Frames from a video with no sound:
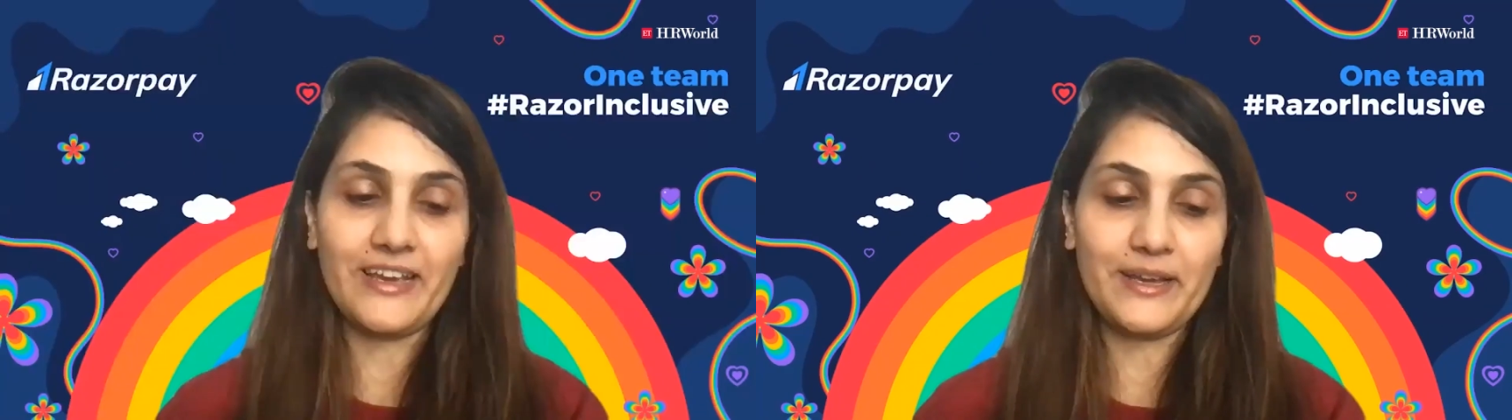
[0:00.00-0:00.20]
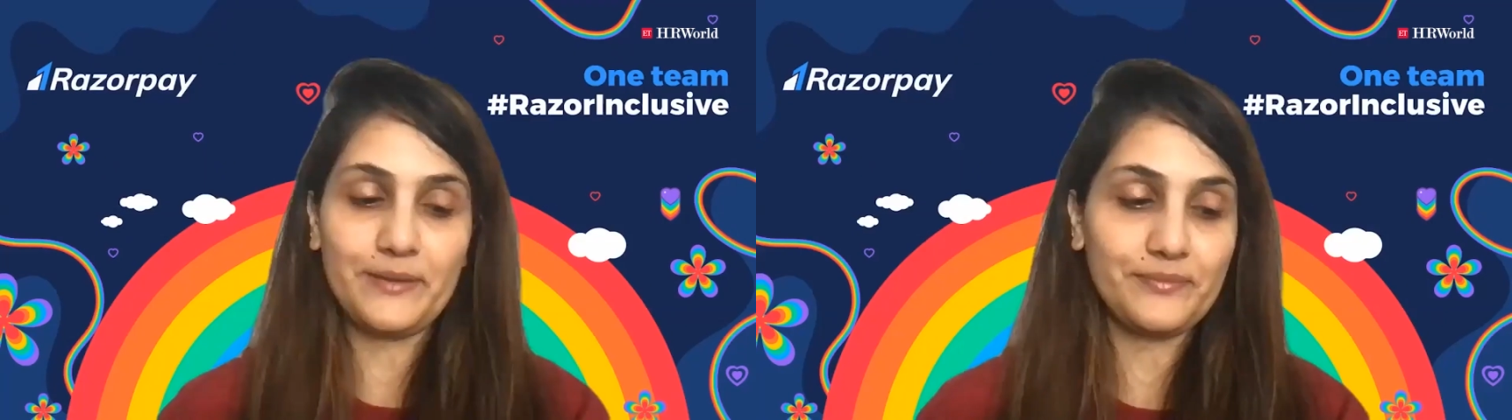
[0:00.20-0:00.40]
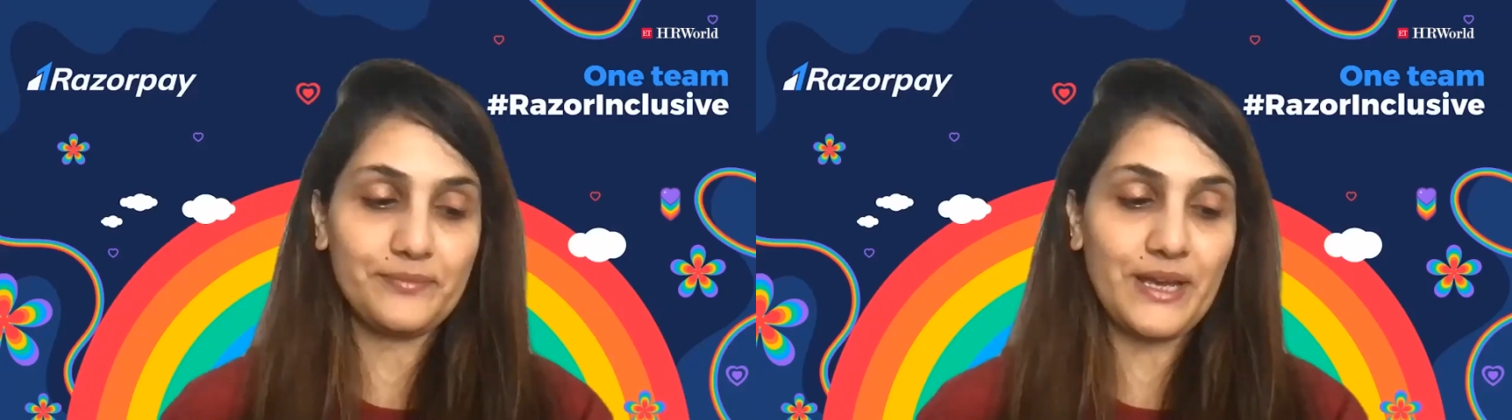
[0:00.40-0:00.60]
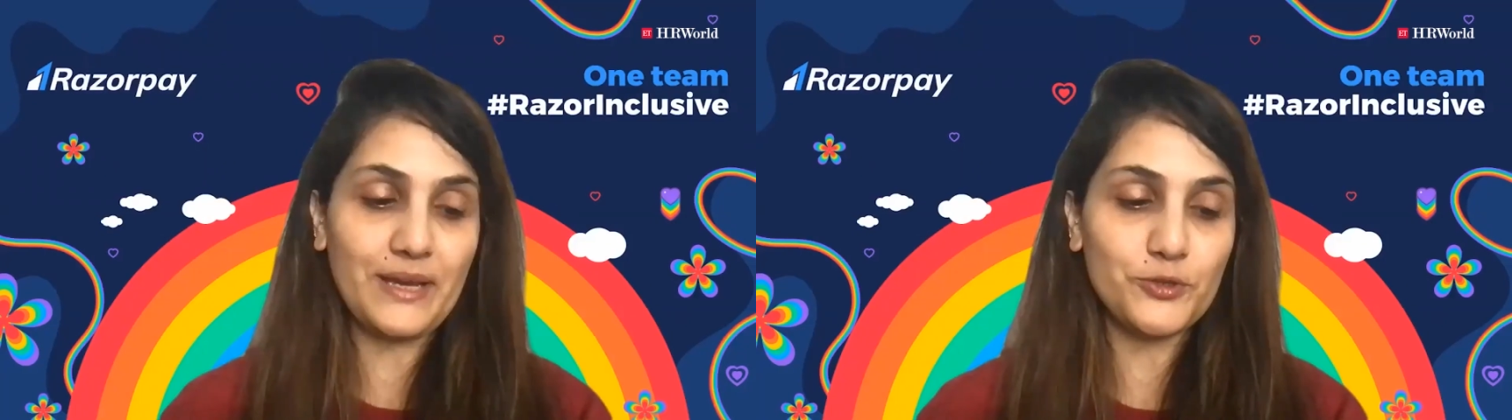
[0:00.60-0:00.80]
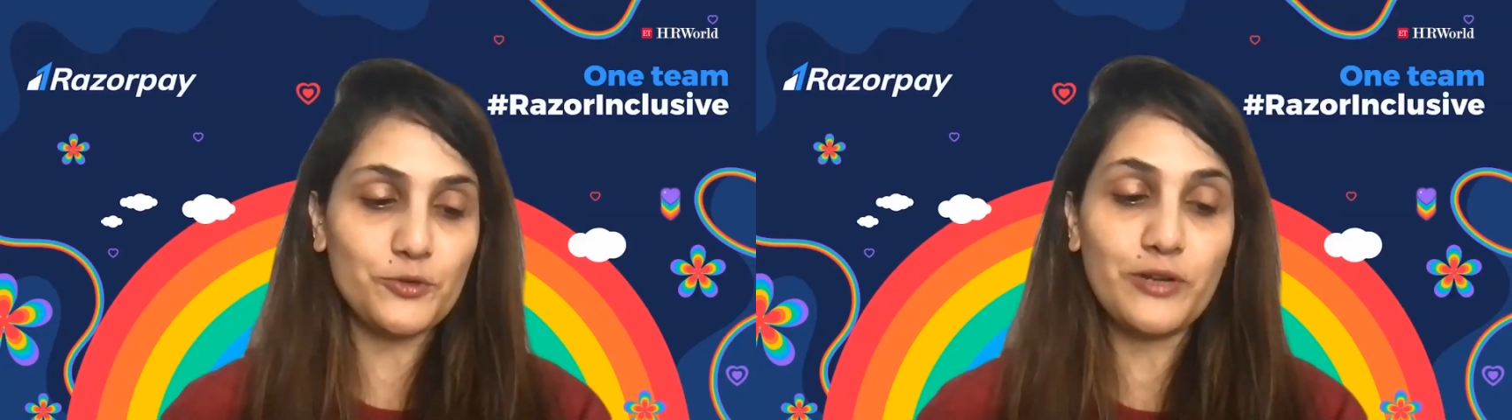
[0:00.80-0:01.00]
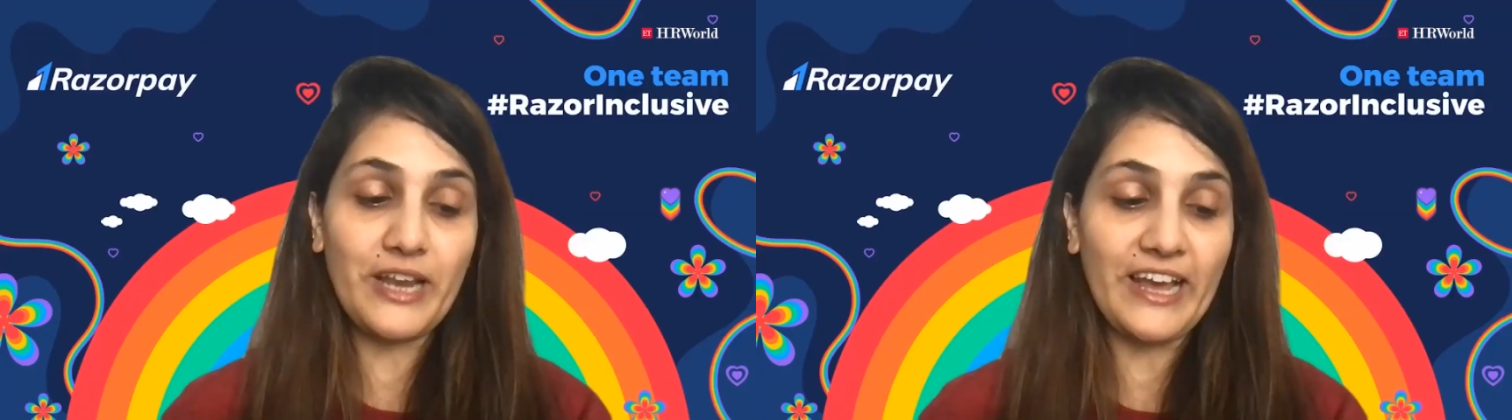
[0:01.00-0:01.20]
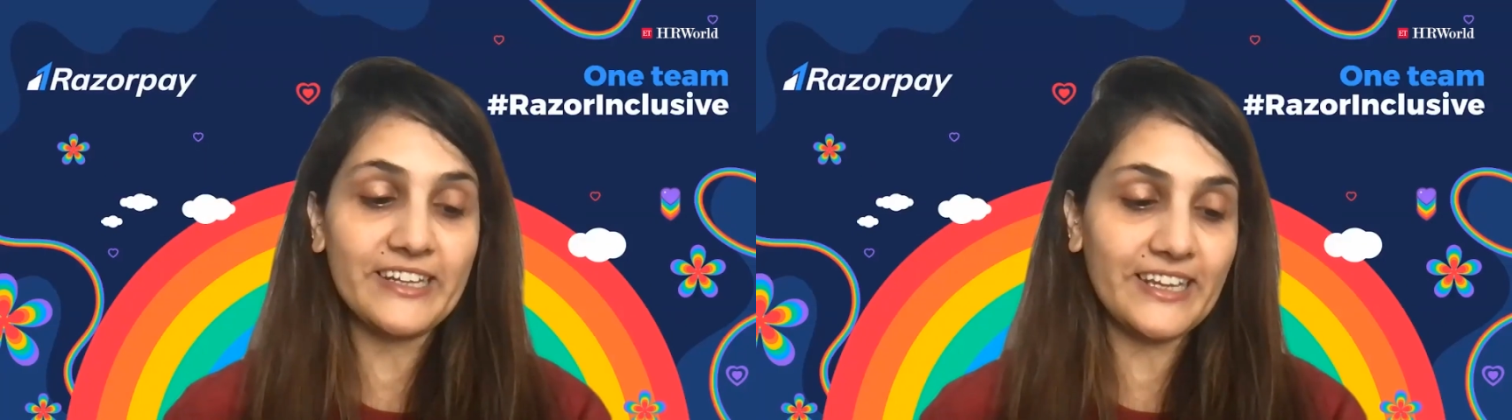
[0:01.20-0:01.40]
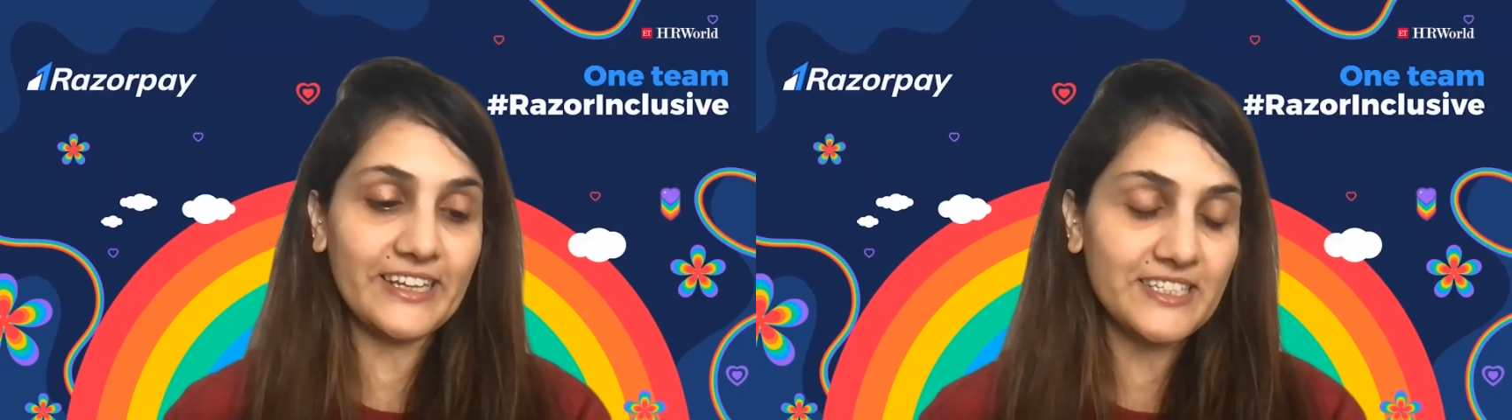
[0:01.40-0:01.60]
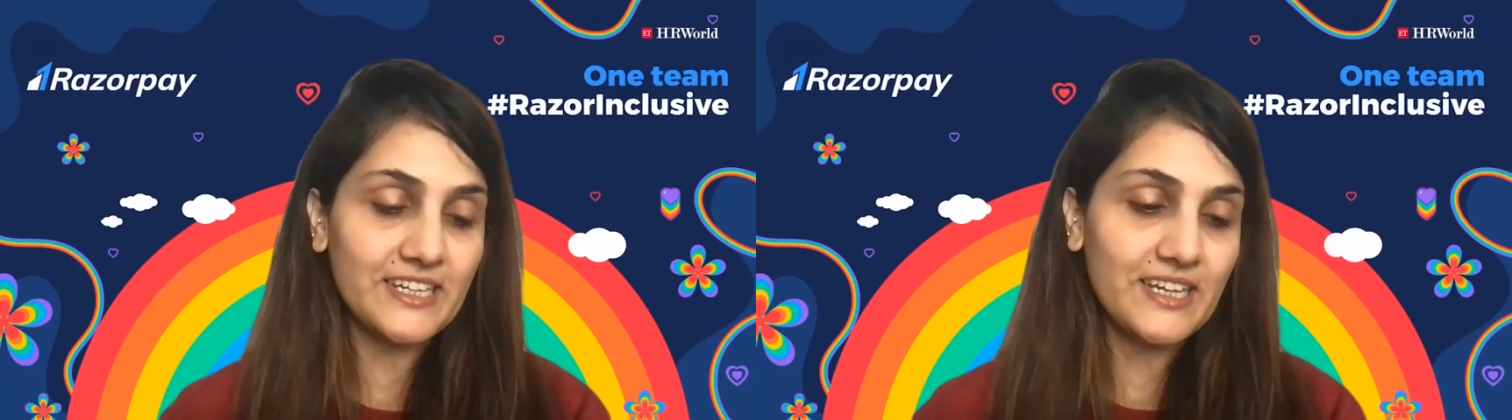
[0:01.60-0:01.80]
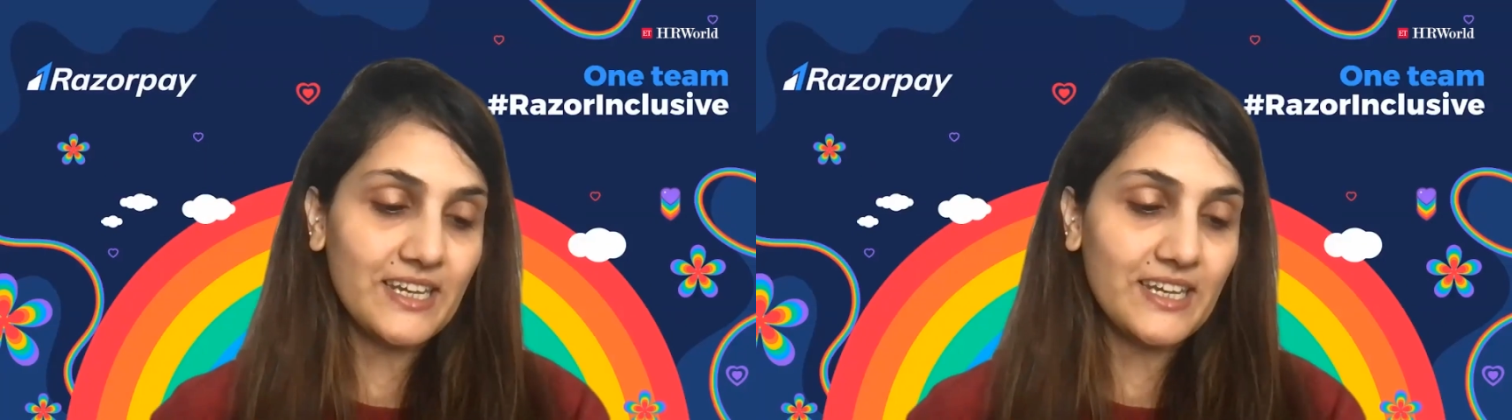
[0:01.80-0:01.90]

I'm so glad that